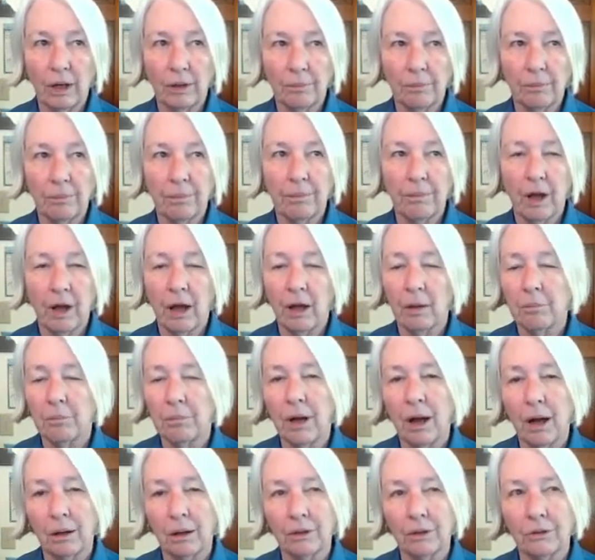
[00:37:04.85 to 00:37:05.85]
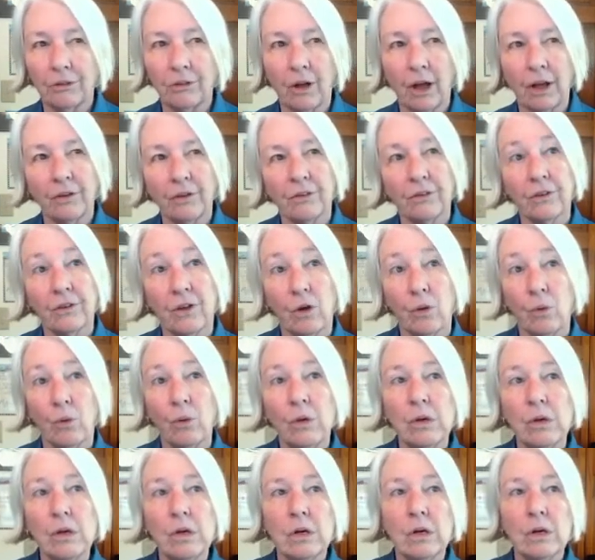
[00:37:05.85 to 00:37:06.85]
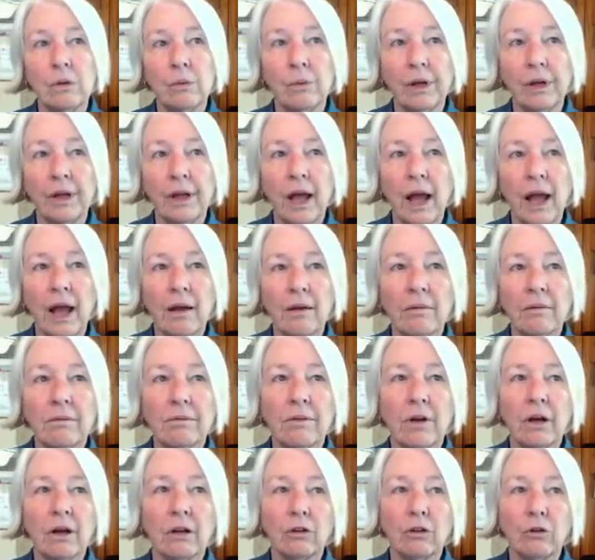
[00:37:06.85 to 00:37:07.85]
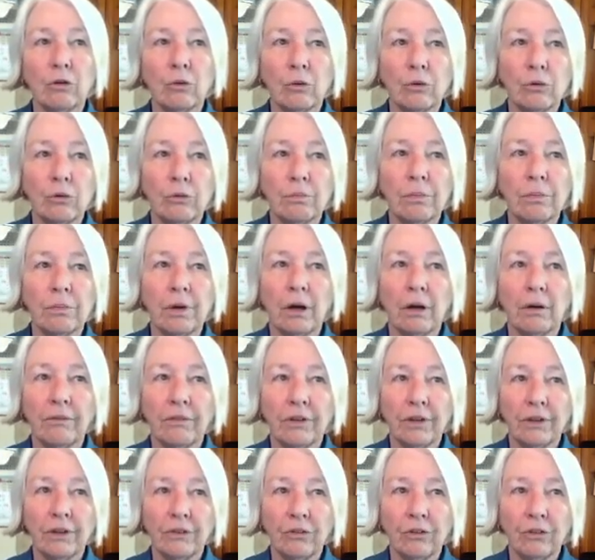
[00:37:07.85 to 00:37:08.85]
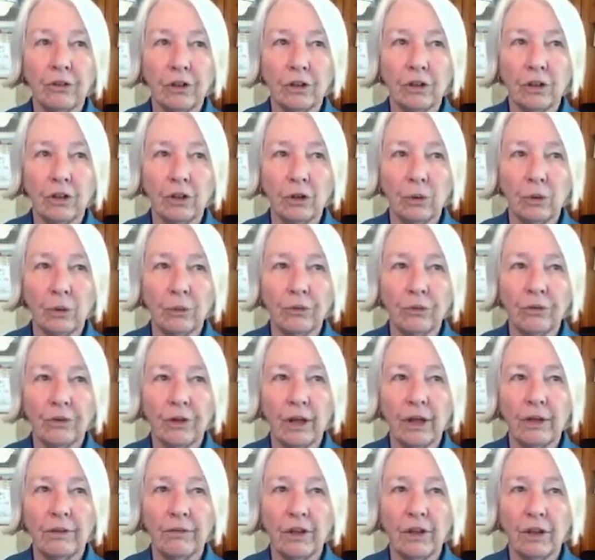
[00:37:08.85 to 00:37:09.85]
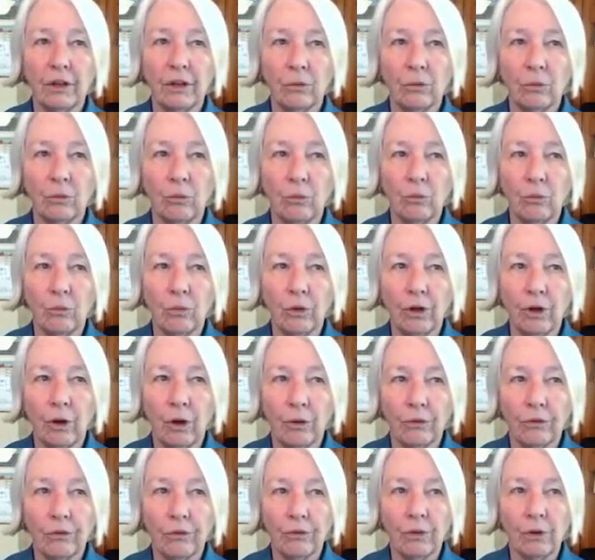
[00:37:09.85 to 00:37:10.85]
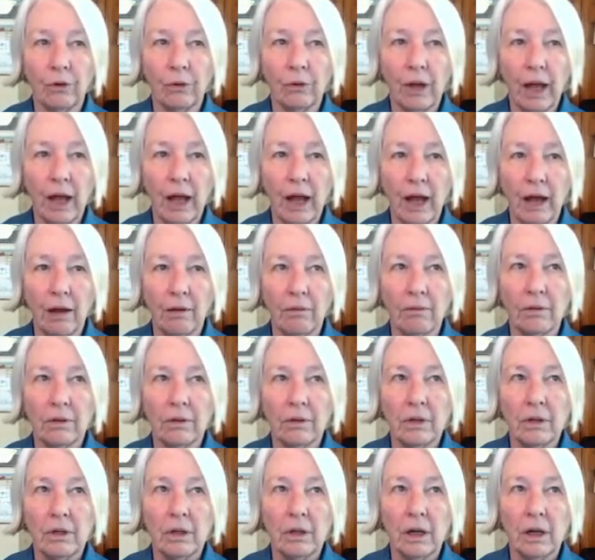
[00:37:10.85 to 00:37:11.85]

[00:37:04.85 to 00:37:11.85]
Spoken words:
I apologize. So we have a group of NGOs, and then we also have